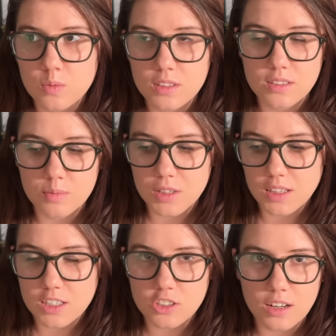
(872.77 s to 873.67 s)
the
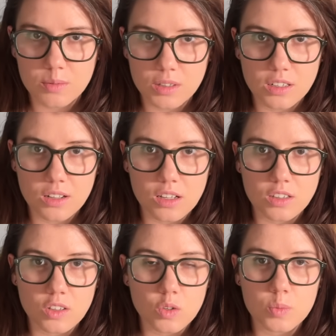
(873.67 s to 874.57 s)
simulation I'm going to
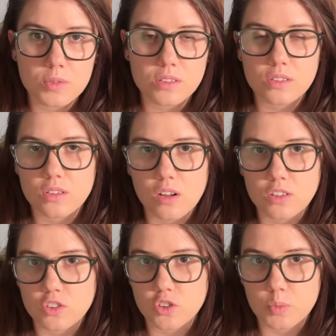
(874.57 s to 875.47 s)
call Oops
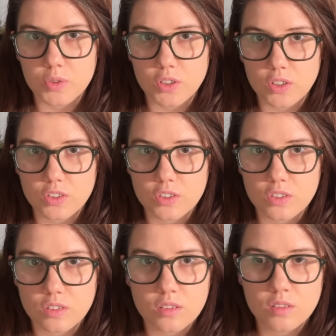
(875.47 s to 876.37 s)
All Jupiters.